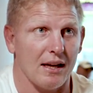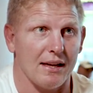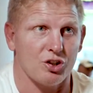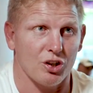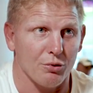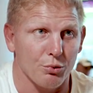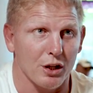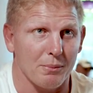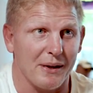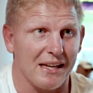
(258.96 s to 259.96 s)
should I
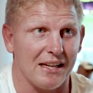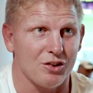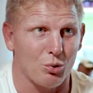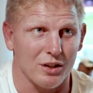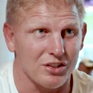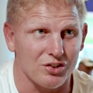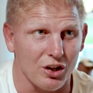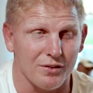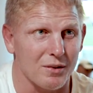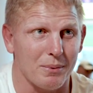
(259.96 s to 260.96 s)
really be here? Do I
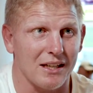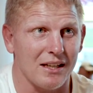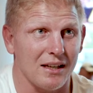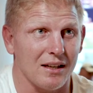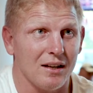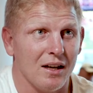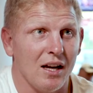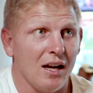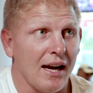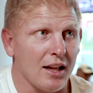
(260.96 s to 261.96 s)
deserve to be here?
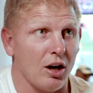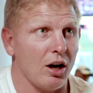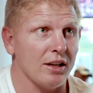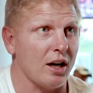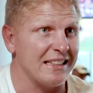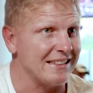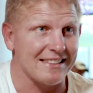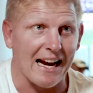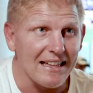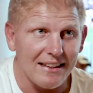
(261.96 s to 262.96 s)
And I didn't
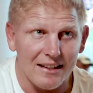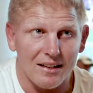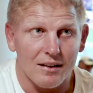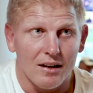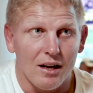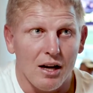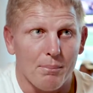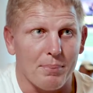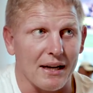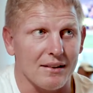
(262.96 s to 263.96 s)
say anything,
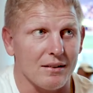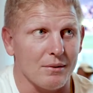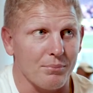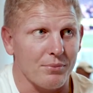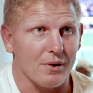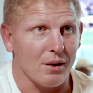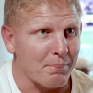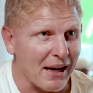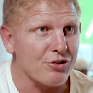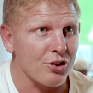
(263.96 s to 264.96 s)
but
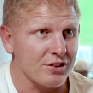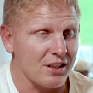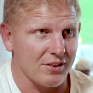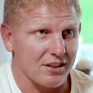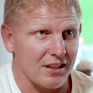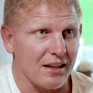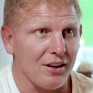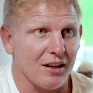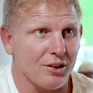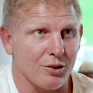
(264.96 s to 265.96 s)
Petro
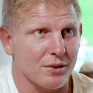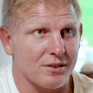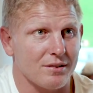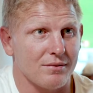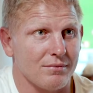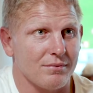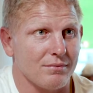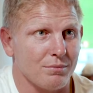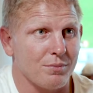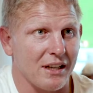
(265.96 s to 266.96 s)
Sivanasiva, who was
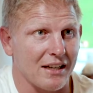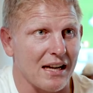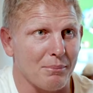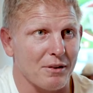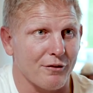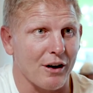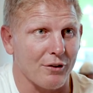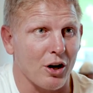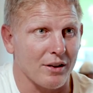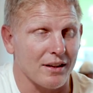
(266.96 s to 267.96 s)
the incumbent
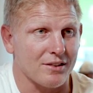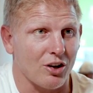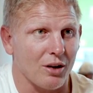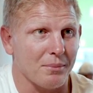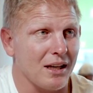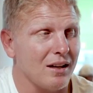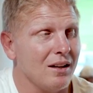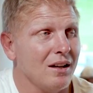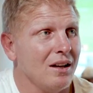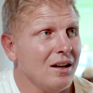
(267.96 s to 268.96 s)
front row at the time there,
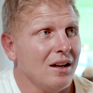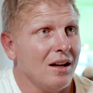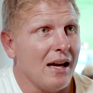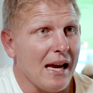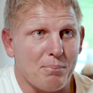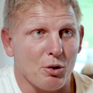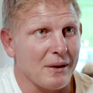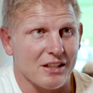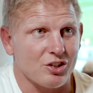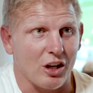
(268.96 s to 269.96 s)
he pulled
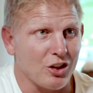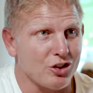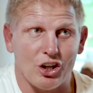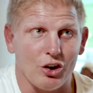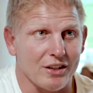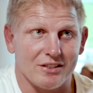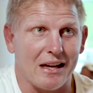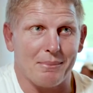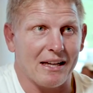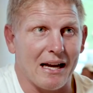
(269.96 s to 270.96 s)
me aside. He could tell there's
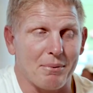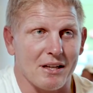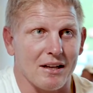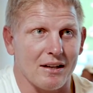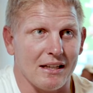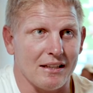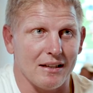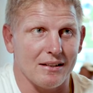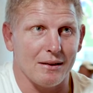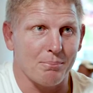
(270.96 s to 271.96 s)
something up. He
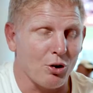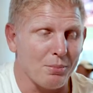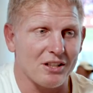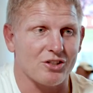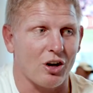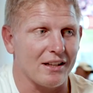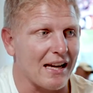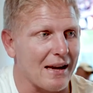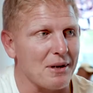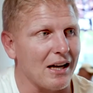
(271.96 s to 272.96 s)
pulled me aside and
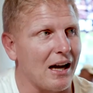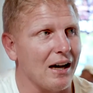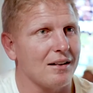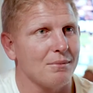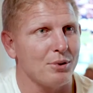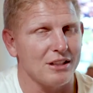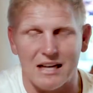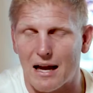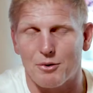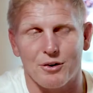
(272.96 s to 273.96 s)
gave me a hug, put his
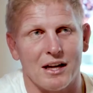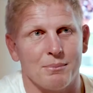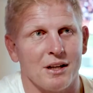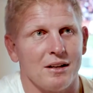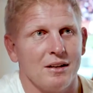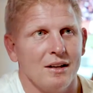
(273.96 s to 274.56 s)
arm around me,